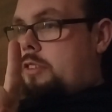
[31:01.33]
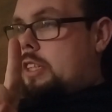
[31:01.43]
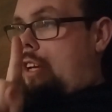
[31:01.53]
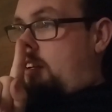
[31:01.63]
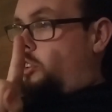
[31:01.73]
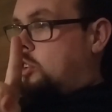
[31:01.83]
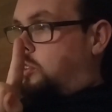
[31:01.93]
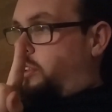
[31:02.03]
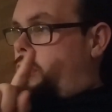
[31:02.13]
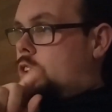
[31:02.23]
I have to say I
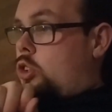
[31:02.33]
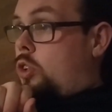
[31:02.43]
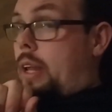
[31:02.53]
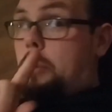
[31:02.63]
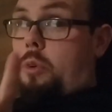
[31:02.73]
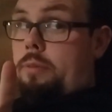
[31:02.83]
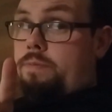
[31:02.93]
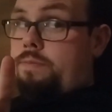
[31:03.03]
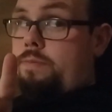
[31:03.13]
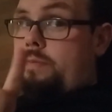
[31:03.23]
enjoy that one.
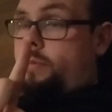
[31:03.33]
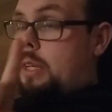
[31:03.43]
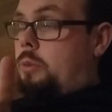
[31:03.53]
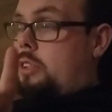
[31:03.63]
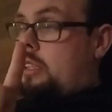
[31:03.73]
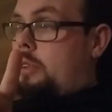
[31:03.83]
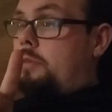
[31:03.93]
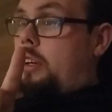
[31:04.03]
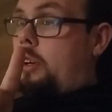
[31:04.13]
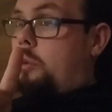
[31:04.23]
That one's a
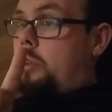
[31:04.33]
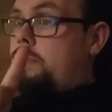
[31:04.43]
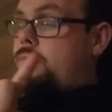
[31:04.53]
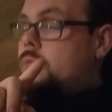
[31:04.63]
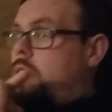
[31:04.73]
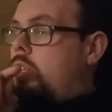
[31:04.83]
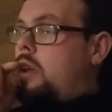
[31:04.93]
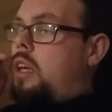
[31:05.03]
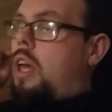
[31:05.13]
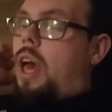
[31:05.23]
very good one.
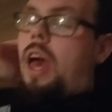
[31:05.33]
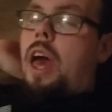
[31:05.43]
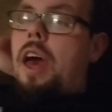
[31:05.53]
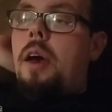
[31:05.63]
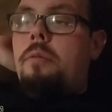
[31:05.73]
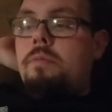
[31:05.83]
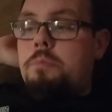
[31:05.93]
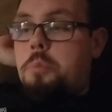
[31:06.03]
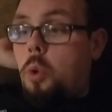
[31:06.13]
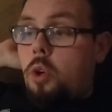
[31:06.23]

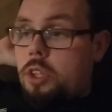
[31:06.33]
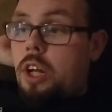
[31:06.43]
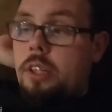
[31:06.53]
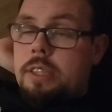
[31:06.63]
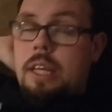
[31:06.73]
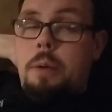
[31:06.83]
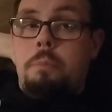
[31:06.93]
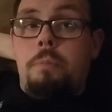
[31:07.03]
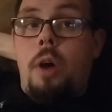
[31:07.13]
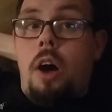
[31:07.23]
But all the
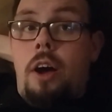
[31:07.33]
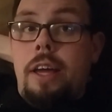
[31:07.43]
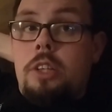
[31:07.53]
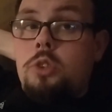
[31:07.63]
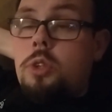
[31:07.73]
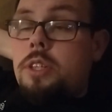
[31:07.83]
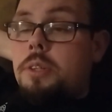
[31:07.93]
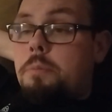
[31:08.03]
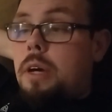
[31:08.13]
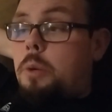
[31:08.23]
same, I
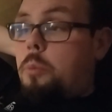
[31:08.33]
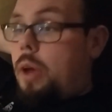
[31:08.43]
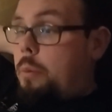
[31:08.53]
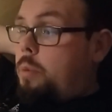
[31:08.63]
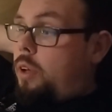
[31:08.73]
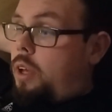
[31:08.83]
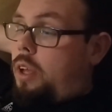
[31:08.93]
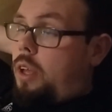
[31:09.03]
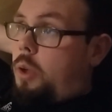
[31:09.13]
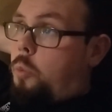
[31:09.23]
enjoyed Madam Web.
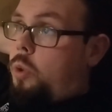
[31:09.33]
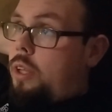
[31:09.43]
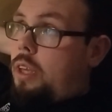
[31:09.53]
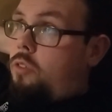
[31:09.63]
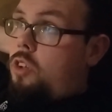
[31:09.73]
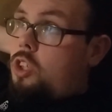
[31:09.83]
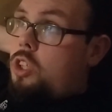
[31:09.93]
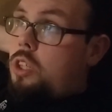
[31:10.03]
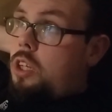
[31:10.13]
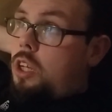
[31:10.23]
I will give it
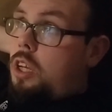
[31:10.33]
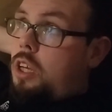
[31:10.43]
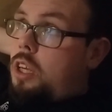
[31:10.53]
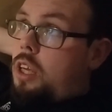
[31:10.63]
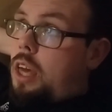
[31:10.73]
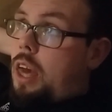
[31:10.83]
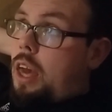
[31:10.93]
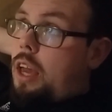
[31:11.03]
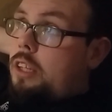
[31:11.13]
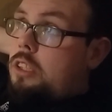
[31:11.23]

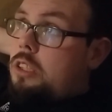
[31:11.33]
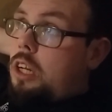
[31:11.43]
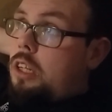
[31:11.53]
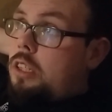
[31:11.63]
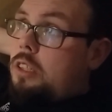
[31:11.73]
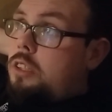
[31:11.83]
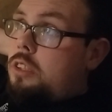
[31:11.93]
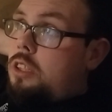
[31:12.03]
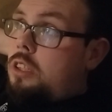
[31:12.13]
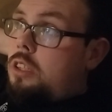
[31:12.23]
a solid
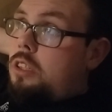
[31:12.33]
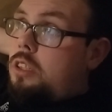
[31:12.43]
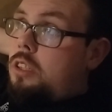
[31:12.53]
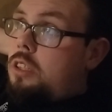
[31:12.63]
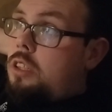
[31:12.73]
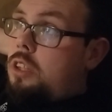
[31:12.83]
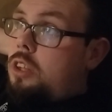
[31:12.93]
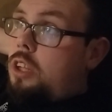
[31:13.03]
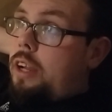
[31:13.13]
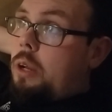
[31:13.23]

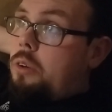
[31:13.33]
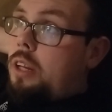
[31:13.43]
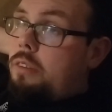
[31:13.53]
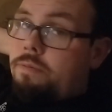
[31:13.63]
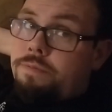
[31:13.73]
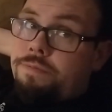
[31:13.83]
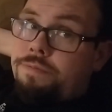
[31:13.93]
9 out of 10.